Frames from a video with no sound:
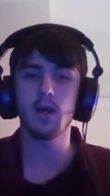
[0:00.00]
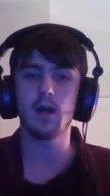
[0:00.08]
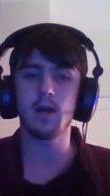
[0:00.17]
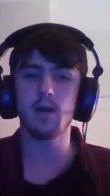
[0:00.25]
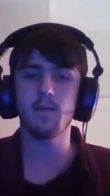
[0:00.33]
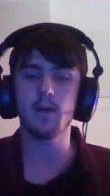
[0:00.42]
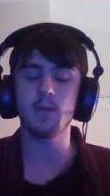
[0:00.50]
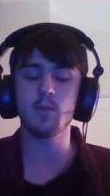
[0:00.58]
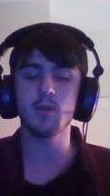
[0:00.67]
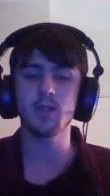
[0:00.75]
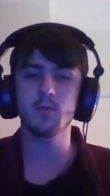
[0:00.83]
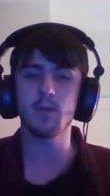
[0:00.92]
um, I
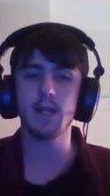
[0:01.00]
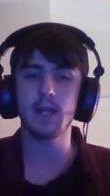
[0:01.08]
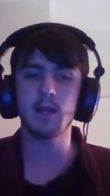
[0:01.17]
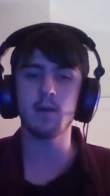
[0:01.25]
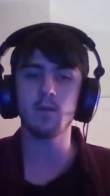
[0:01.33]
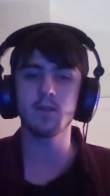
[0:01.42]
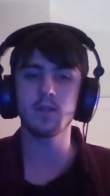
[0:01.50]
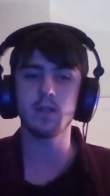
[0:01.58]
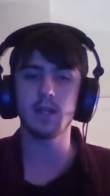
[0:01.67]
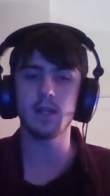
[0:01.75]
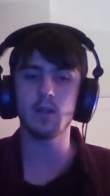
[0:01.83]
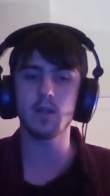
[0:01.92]
will tweet it out to
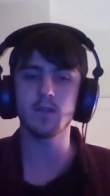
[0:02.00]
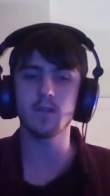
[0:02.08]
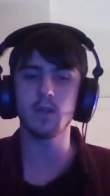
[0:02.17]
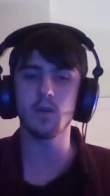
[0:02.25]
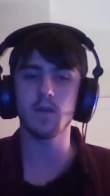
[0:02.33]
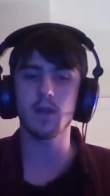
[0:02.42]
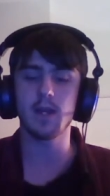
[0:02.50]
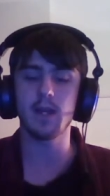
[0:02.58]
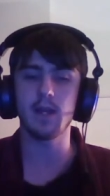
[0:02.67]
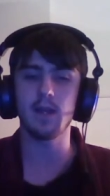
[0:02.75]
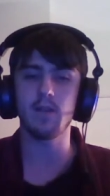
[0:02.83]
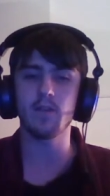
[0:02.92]
let you guys know that
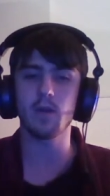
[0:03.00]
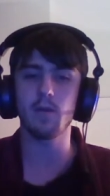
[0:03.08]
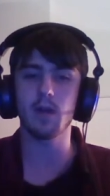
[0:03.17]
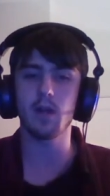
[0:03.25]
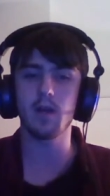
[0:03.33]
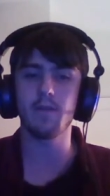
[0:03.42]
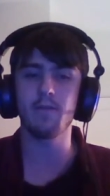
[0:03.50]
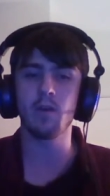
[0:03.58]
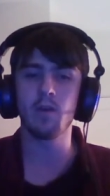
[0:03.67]
it is going live.